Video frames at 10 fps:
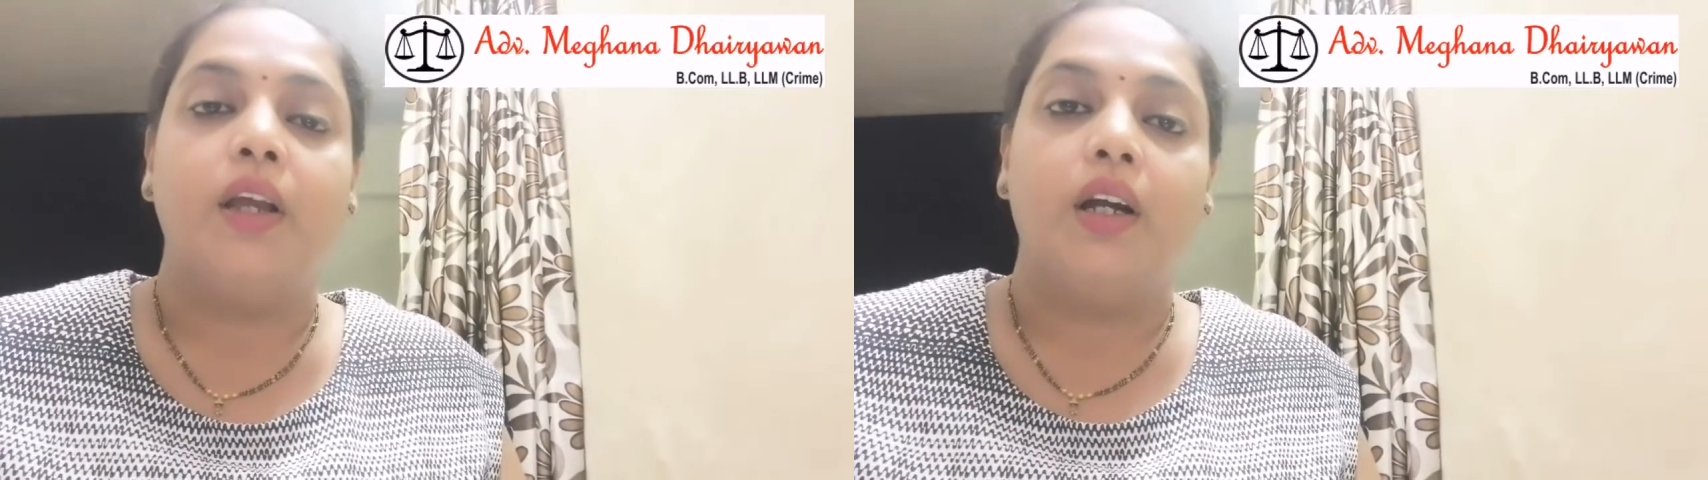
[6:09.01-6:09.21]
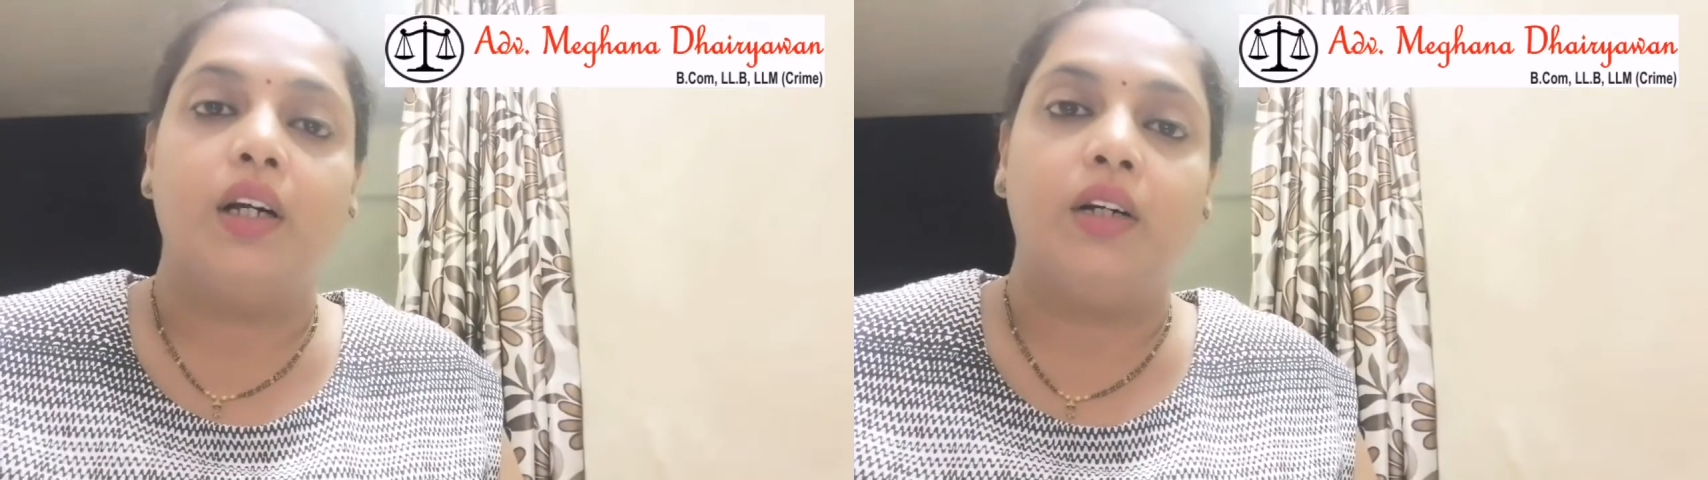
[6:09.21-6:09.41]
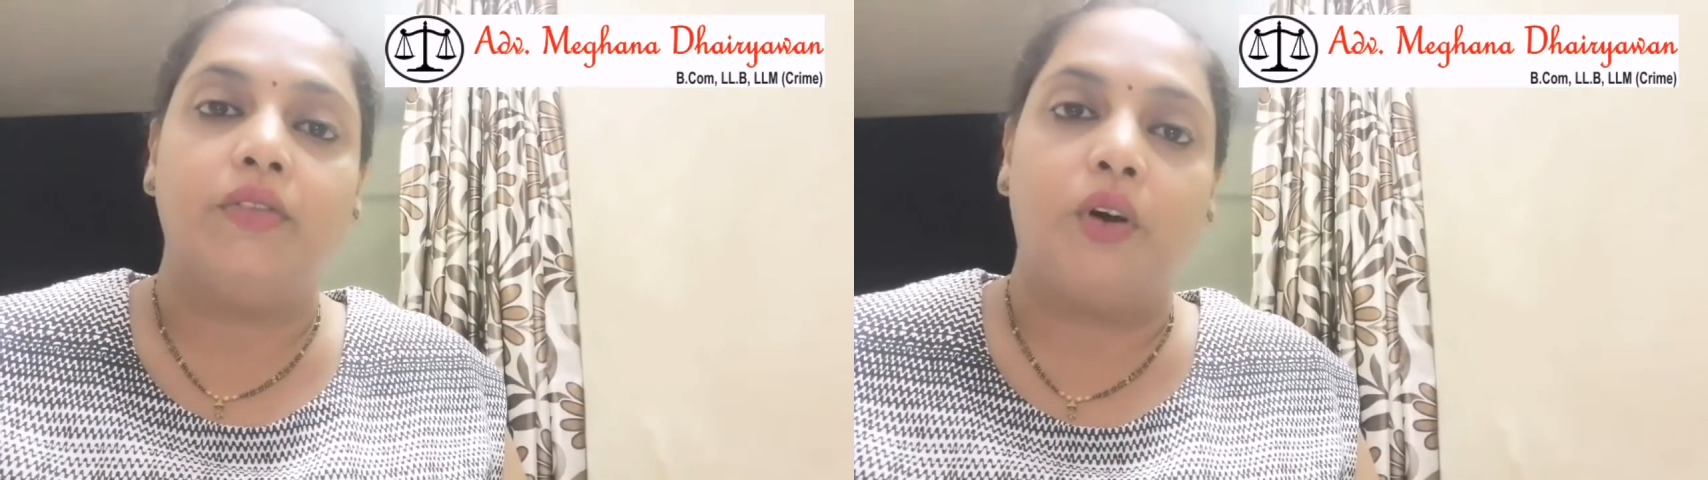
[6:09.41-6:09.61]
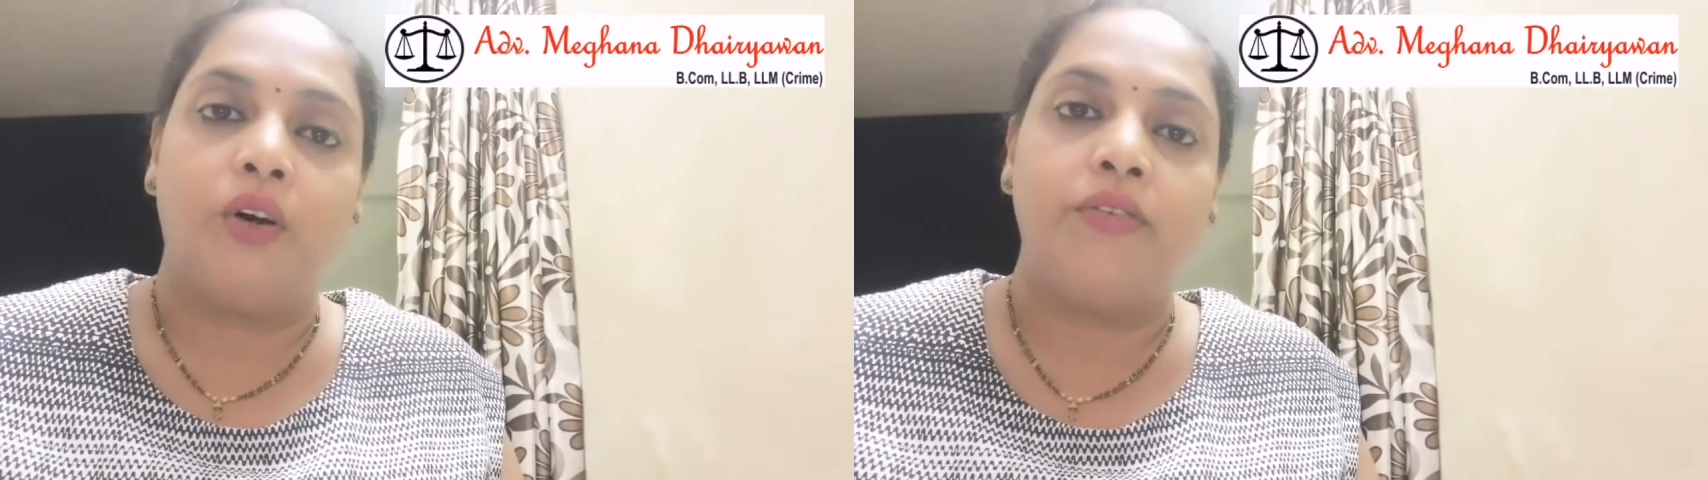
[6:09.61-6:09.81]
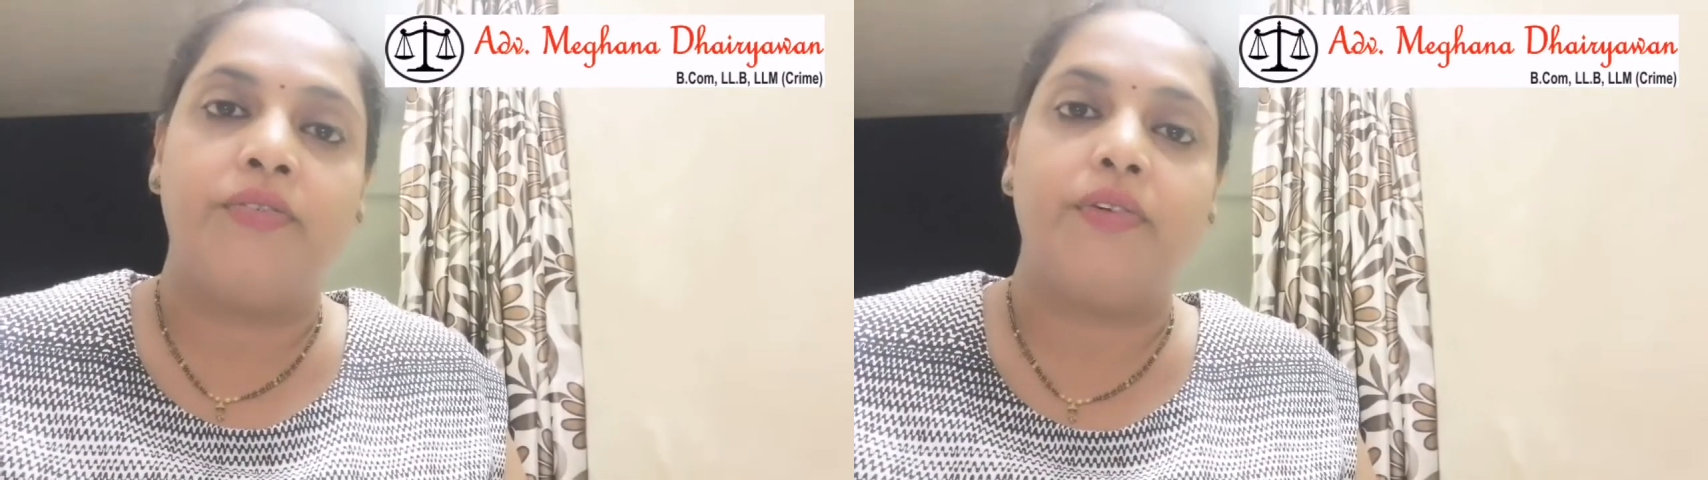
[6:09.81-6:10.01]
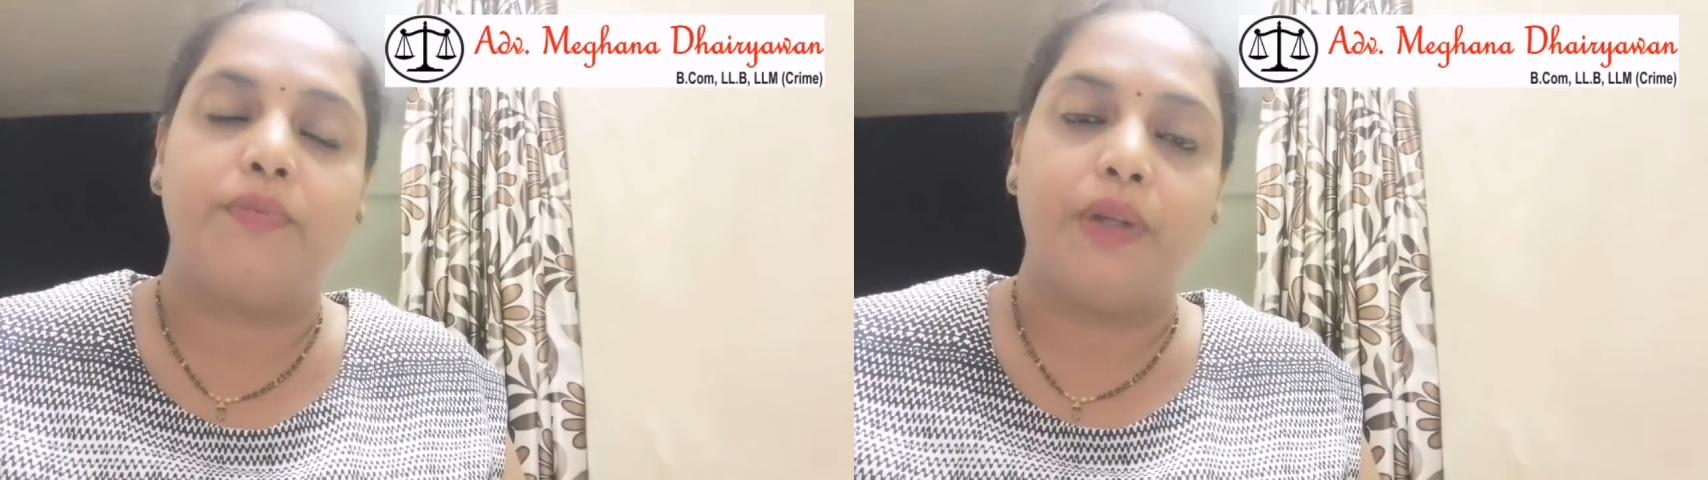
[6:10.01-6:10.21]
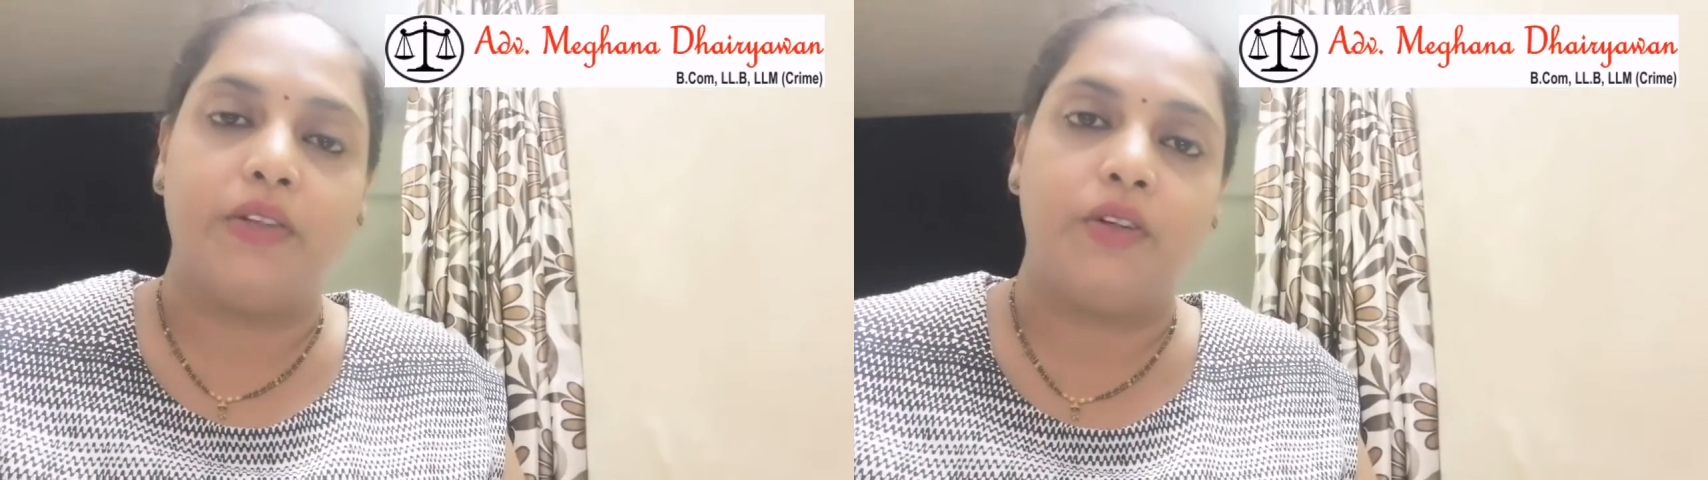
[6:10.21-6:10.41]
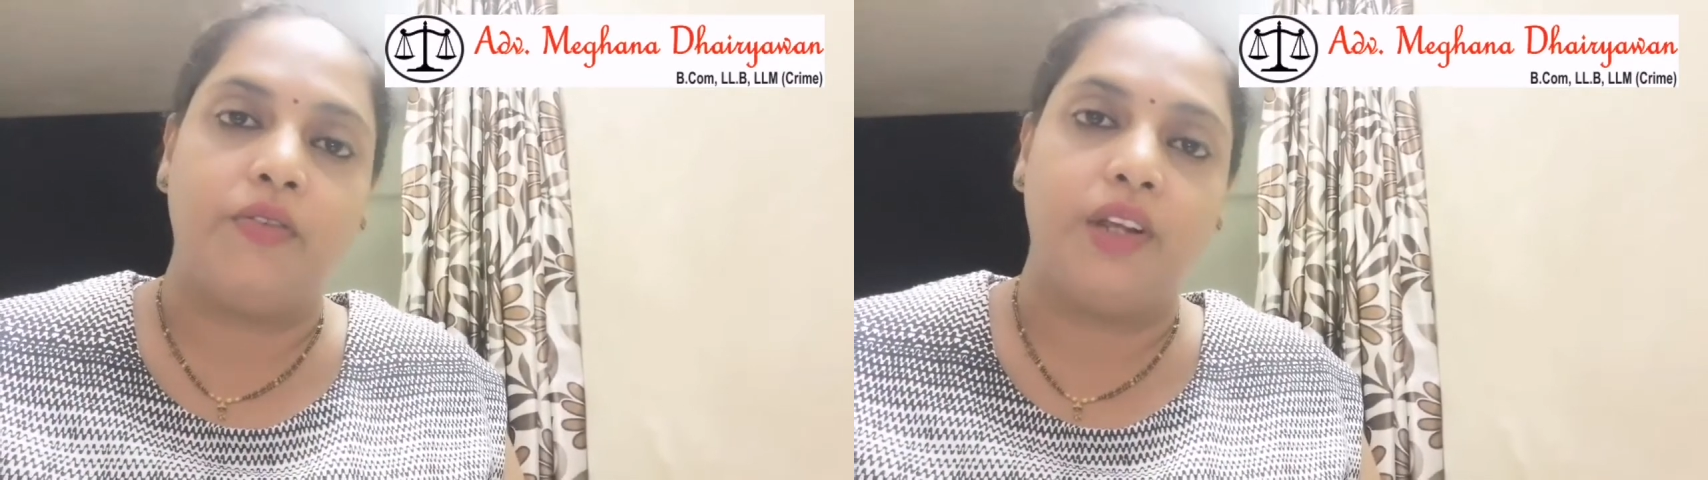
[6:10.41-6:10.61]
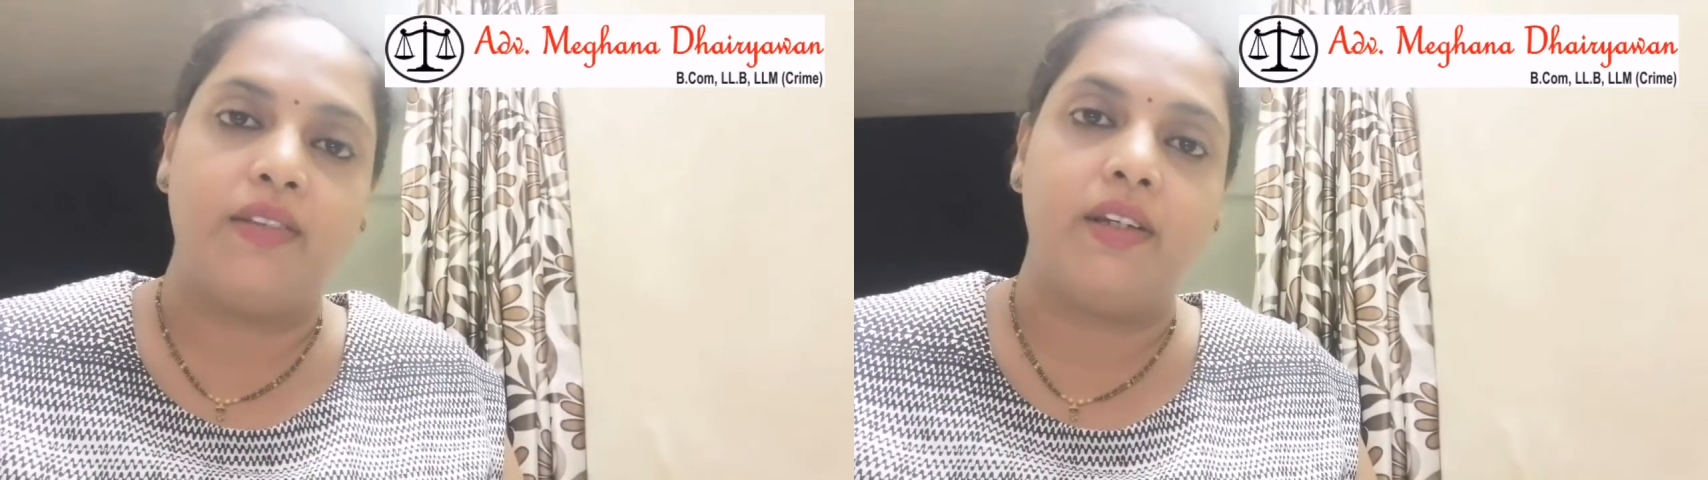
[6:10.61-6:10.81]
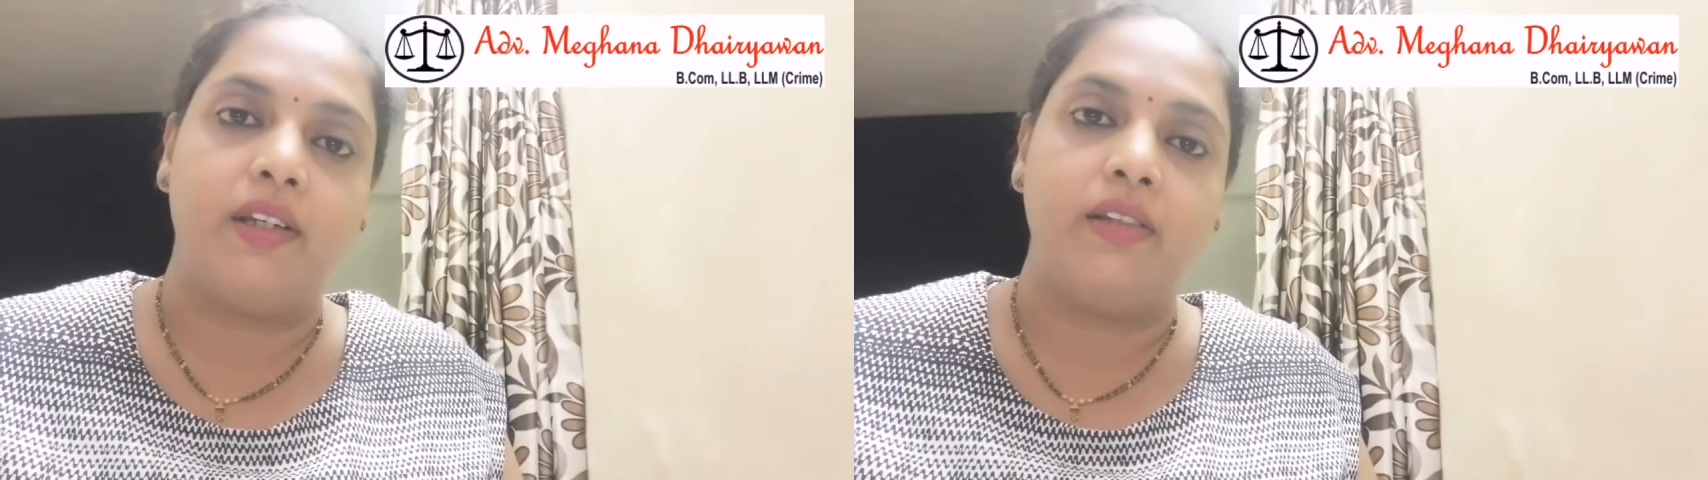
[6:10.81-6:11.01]
of place of
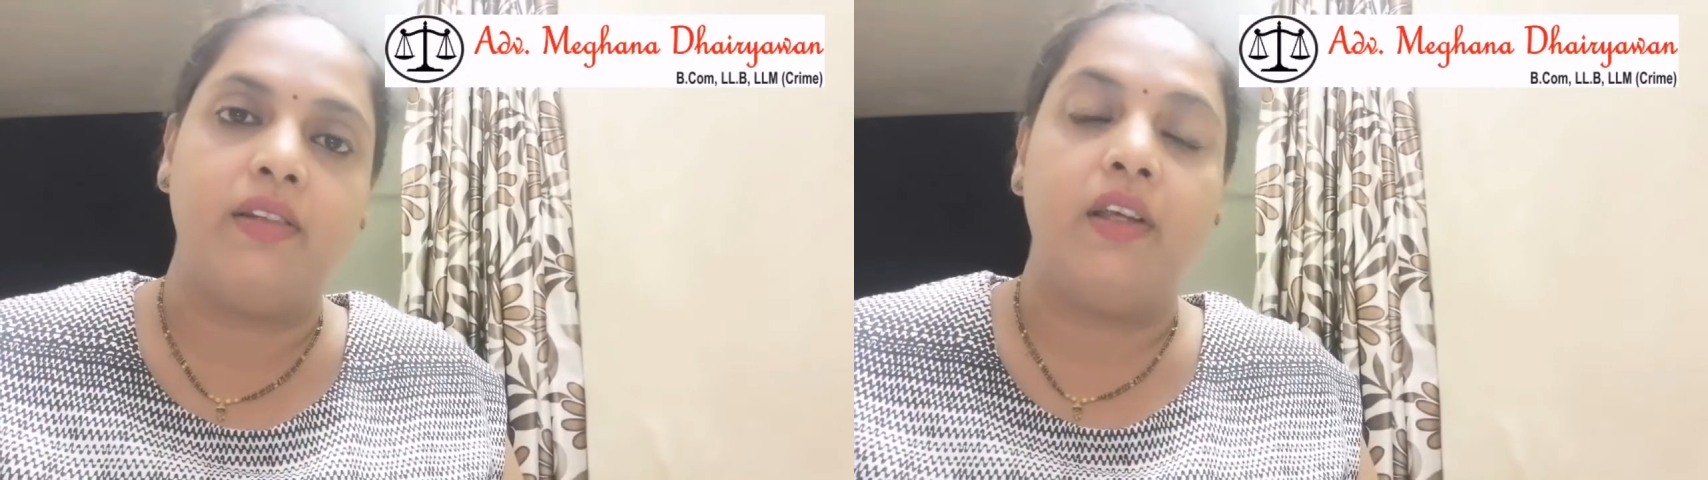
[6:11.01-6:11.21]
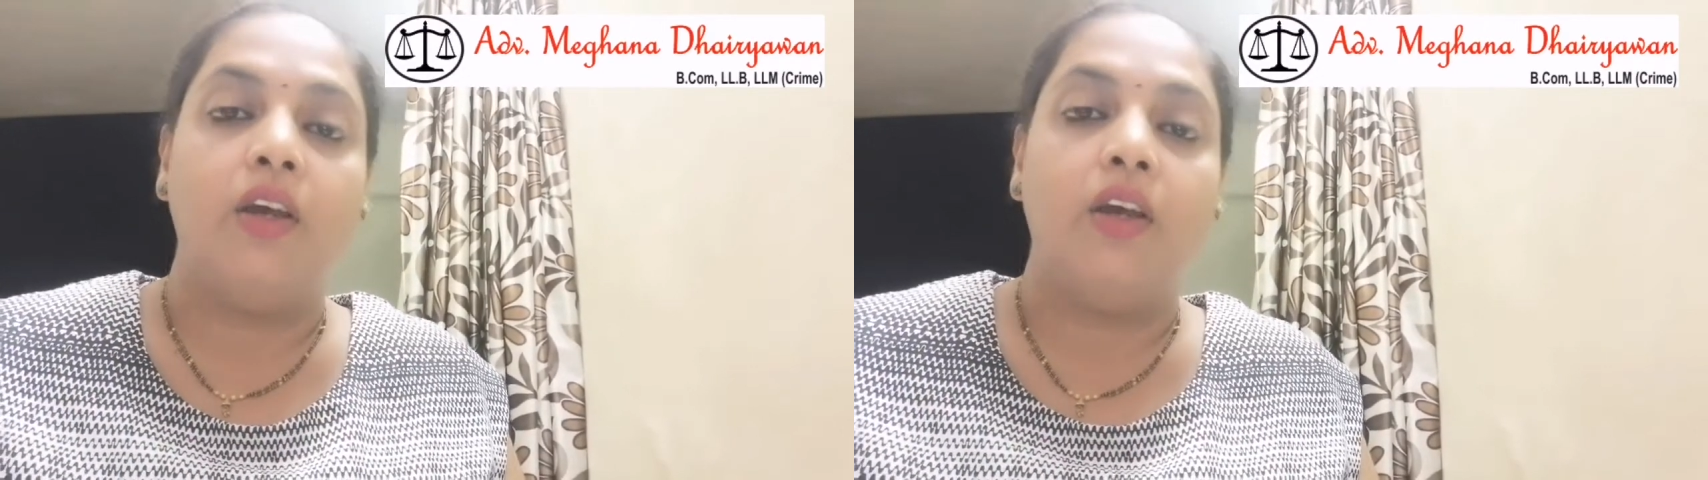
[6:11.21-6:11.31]
residence